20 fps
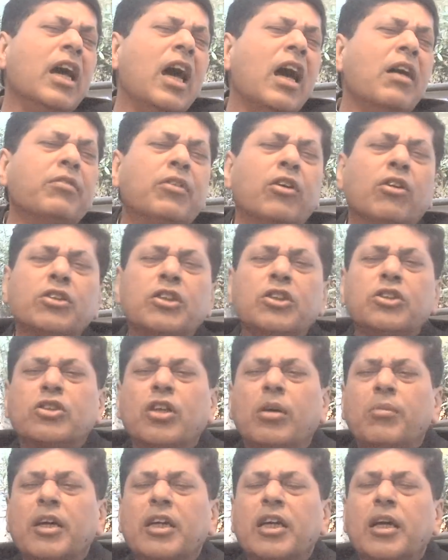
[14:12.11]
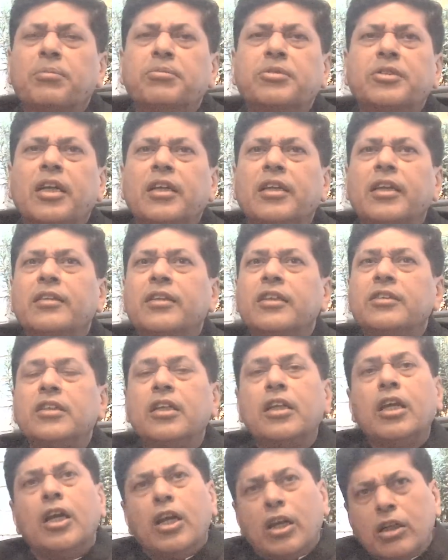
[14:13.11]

I've got the stomach upset, and this uh,